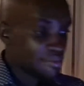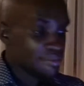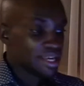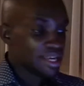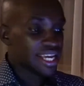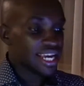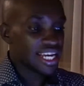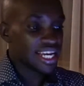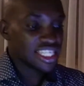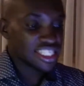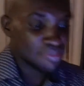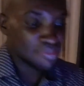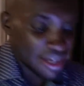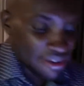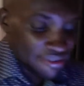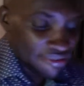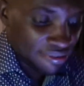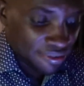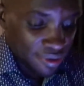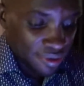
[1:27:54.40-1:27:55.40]
get my
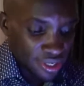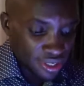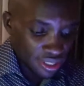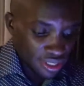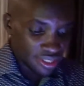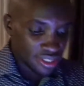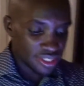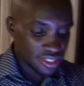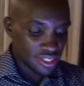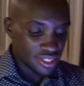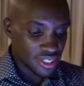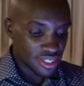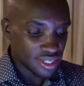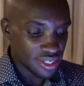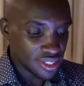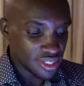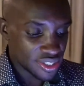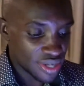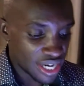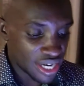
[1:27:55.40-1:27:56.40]
phone.
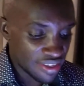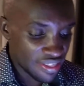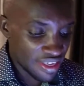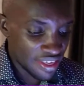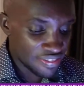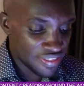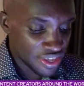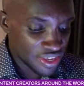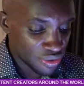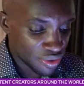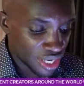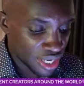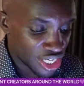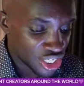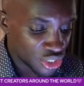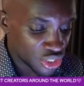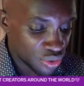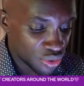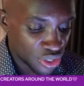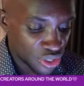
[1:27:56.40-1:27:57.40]
Another thing you can
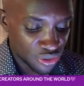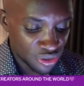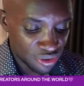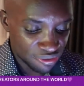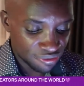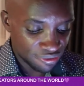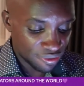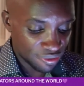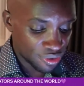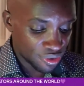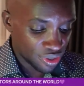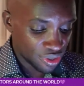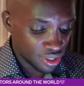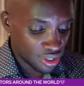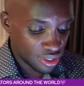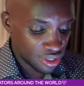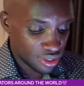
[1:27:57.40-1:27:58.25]
do on your phone,